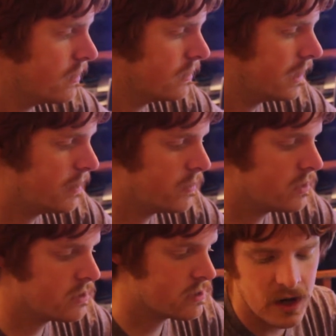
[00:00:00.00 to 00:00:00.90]

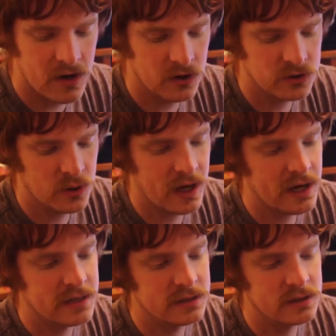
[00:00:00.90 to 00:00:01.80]
camera. It also
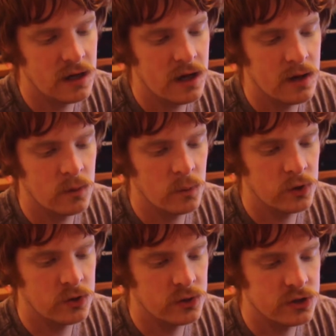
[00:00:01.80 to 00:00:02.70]
has where
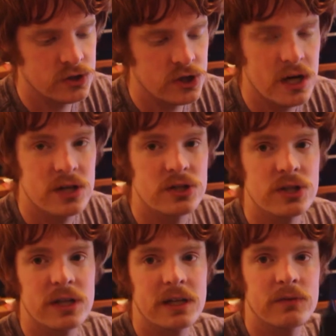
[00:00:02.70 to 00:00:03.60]
you can change
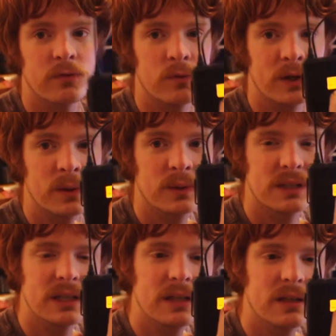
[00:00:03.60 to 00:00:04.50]
the
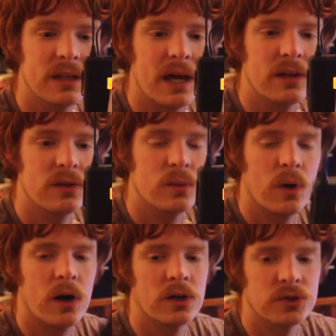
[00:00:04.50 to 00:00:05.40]
frequency that you
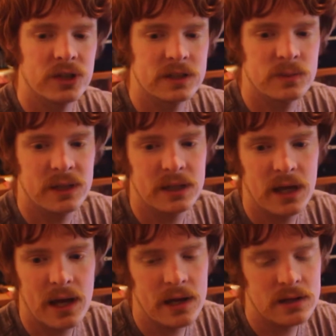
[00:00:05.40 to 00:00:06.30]
are transmitting
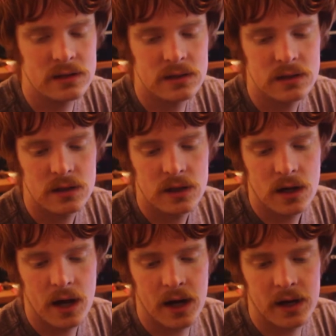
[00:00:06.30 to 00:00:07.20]
at.
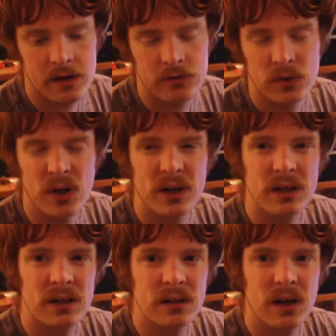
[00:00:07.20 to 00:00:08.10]
If you're on
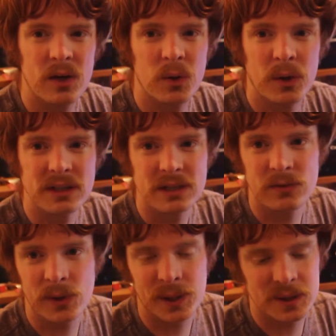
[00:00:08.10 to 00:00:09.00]
a noisy
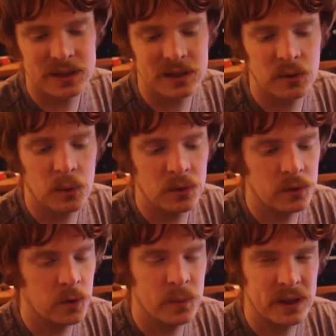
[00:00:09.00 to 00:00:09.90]
frequency,
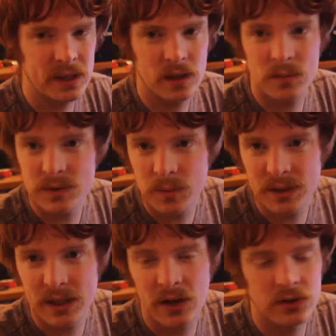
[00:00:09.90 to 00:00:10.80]
or you're picking up
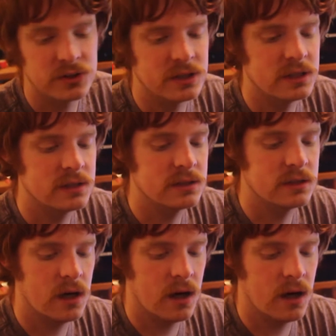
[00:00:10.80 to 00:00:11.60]
somebody else's